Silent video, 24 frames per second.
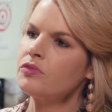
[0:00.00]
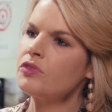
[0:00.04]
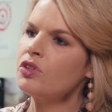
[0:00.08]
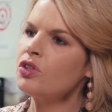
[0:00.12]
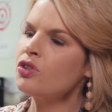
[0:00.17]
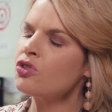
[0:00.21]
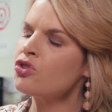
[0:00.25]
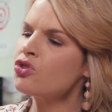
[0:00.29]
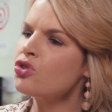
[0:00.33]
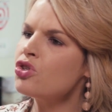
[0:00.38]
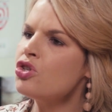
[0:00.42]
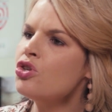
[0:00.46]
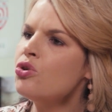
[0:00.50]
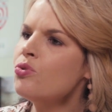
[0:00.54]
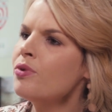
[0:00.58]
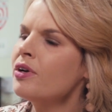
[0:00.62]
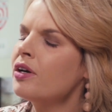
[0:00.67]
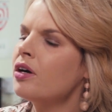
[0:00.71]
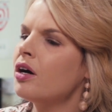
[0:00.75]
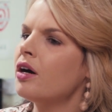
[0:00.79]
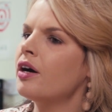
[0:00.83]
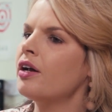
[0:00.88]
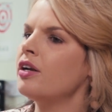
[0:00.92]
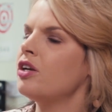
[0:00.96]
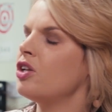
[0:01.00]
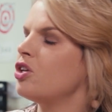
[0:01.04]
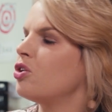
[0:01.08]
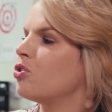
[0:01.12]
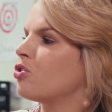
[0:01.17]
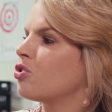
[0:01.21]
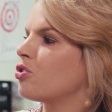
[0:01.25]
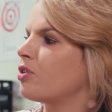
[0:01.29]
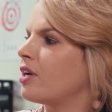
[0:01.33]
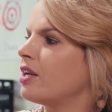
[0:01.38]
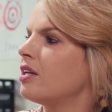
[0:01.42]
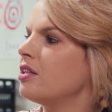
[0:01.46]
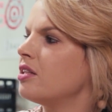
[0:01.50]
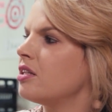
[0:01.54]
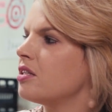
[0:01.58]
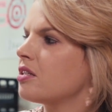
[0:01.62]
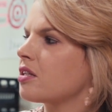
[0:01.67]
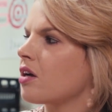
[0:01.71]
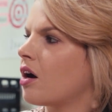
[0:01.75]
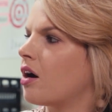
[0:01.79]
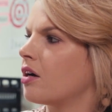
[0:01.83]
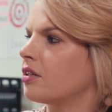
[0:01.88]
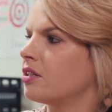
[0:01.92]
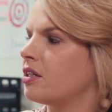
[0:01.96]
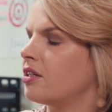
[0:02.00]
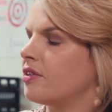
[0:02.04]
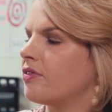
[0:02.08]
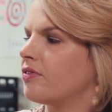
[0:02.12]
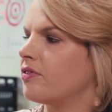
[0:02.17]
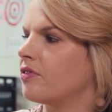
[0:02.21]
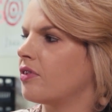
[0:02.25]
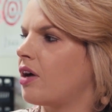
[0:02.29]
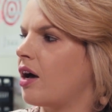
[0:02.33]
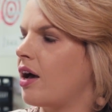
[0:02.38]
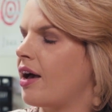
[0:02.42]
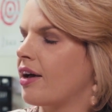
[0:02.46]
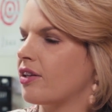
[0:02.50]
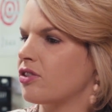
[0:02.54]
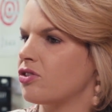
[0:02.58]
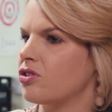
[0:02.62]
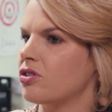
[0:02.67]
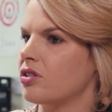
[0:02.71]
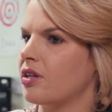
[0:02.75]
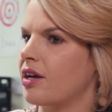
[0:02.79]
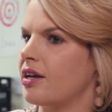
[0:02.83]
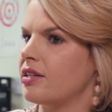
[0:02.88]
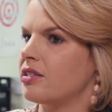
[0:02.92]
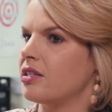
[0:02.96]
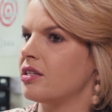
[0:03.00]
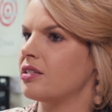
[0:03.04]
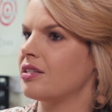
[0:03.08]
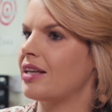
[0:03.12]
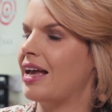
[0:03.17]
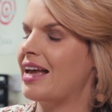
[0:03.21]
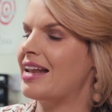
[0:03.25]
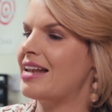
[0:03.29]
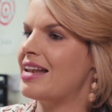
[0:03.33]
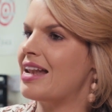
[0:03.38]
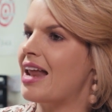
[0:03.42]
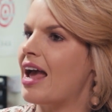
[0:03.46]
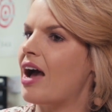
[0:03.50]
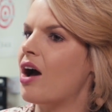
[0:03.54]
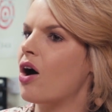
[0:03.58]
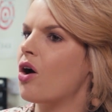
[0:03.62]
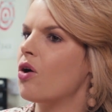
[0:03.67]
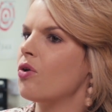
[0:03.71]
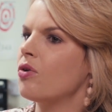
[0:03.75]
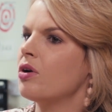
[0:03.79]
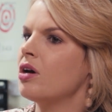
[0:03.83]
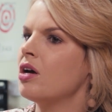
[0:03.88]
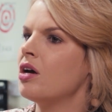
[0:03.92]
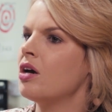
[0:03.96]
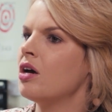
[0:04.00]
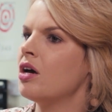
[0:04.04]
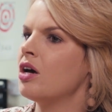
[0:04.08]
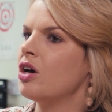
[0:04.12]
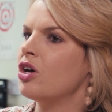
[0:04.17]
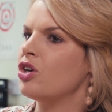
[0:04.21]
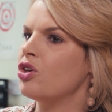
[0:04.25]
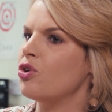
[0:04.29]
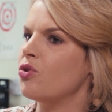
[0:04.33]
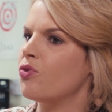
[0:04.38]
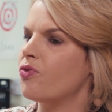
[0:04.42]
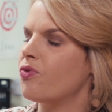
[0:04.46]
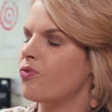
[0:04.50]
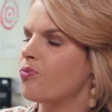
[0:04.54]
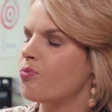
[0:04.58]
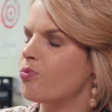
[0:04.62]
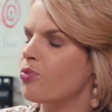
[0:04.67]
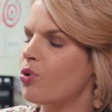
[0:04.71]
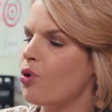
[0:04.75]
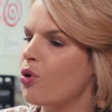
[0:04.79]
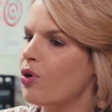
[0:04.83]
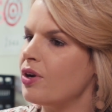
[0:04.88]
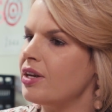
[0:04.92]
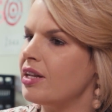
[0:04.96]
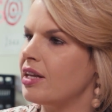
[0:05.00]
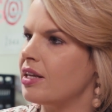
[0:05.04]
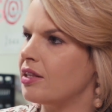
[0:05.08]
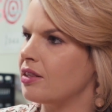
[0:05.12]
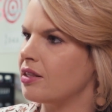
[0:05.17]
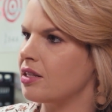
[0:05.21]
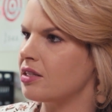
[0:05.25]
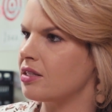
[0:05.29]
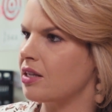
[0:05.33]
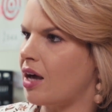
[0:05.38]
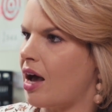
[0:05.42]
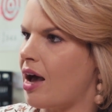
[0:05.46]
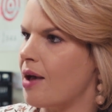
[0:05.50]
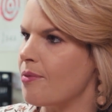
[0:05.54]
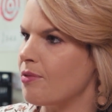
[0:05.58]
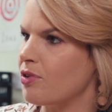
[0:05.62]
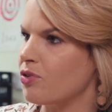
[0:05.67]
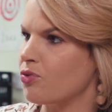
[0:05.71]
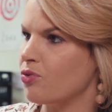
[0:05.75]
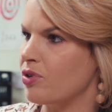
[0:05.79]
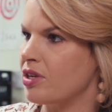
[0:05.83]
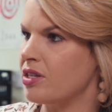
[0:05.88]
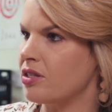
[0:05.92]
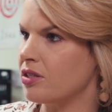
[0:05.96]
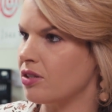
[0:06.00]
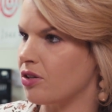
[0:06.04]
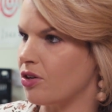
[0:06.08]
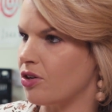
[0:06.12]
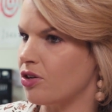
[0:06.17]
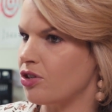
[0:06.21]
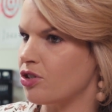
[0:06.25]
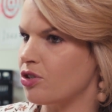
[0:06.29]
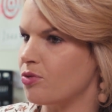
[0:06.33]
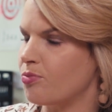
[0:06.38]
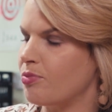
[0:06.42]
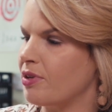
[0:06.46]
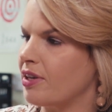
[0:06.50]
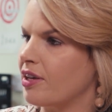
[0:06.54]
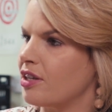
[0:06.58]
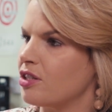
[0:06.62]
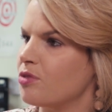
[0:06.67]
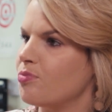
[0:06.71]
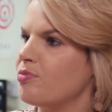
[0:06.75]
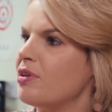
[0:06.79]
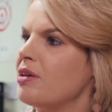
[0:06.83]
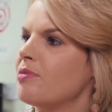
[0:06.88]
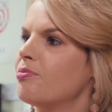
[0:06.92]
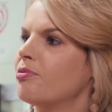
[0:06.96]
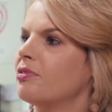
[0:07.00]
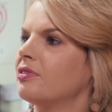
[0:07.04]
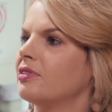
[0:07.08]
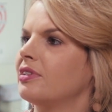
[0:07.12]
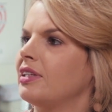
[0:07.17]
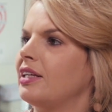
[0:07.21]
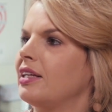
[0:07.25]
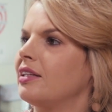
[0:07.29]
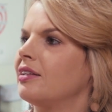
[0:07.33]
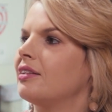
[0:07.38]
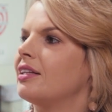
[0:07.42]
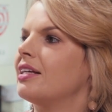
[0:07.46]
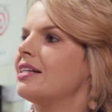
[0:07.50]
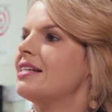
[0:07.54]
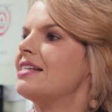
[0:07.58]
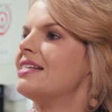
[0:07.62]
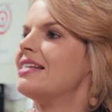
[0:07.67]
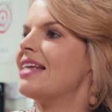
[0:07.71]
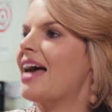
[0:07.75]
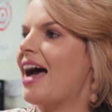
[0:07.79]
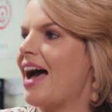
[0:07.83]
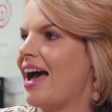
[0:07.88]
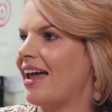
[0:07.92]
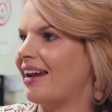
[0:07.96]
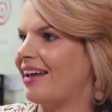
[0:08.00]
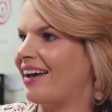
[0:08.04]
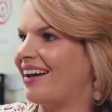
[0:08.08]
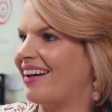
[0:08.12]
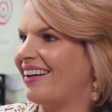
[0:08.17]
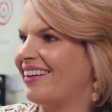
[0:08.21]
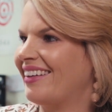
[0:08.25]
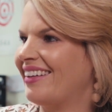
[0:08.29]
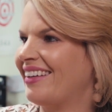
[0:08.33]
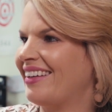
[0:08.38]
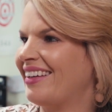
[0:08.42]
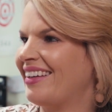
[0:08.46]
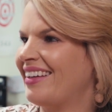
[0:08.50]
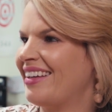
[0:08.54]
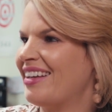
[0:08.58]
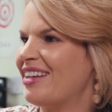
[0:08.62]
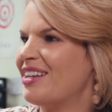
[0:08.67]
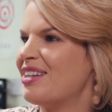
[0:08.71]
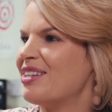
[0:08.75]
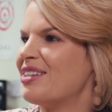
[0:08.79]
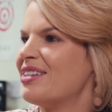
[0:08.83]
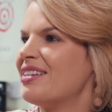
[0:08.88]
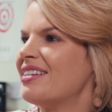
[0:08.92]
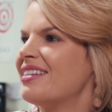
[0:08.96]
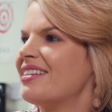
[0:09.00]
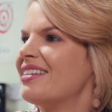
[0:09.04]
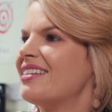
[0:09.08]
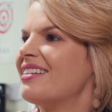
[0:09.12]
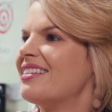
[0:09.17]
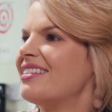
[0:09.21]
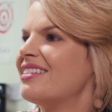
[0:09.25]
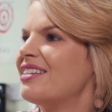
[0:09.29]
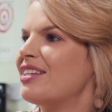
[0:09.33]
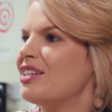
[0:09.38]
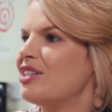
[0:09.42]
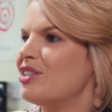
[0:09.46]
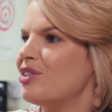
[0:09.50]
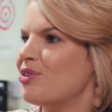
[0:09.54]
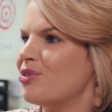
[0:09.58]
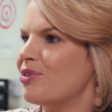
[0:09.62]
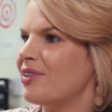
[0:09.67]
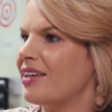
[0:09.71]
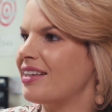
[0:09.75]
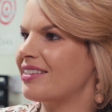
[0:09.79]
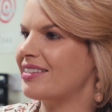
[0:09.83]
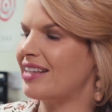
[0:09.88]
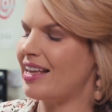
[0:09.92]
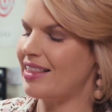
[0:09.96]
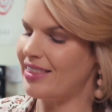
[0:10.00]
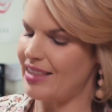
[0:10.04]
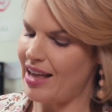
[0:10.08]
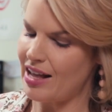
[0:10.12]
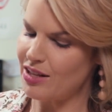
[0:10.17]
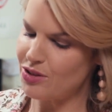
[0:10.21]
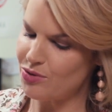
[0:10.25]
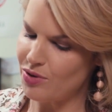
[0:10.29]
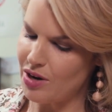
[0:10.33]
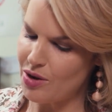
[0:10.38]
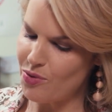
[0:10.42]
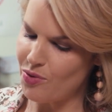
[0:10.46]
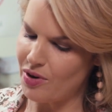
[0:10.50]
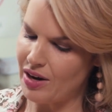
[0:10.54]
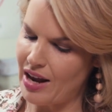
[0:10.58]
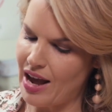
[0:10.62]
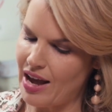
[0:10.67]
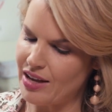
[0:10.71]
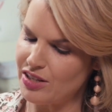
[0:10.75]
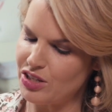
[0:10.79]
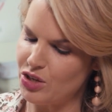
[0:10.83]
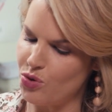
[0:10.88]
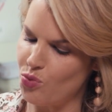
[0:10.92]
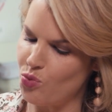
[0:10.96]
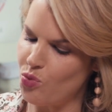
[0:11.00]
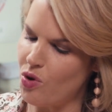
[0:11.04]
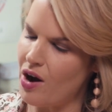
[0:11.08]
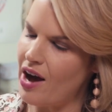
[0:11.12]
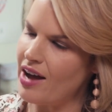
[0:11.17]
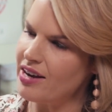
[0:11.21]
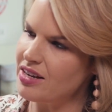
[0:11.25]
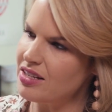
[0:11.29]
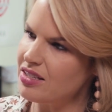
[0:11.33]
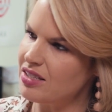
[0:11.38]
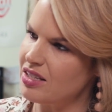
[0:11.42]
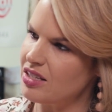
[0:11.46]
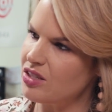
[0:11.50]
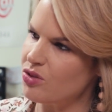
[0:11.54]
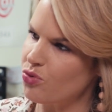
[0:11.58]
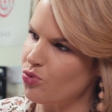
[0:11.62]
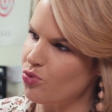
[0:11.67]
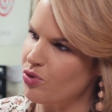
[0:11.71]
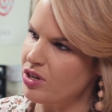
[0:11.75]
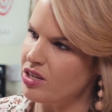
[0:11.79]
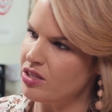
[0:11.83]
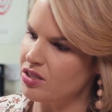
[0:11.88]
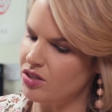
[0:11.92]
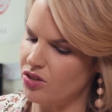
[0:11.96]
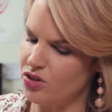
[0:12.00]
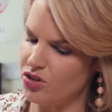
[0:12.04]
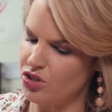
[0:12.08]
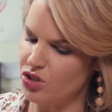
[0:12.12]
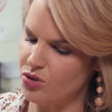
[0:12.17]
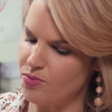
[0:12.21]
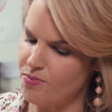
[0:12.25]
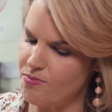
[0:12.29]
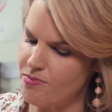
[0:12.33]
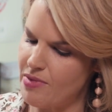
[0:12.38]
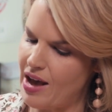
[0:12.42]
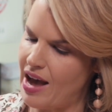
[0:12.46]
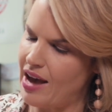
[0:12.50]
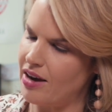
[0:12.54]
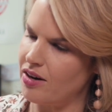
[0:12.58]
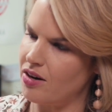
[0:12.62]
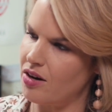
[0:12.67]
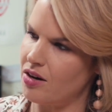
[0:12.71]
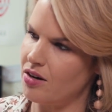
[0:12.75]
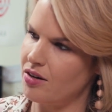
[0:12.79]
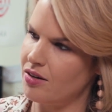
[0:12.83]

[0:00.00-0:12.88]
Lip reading: So you went on, you created these cognitive exercises, and now you've put in the time and research because people need the data to do this. And that's what I want to ask you. Why does this research matter?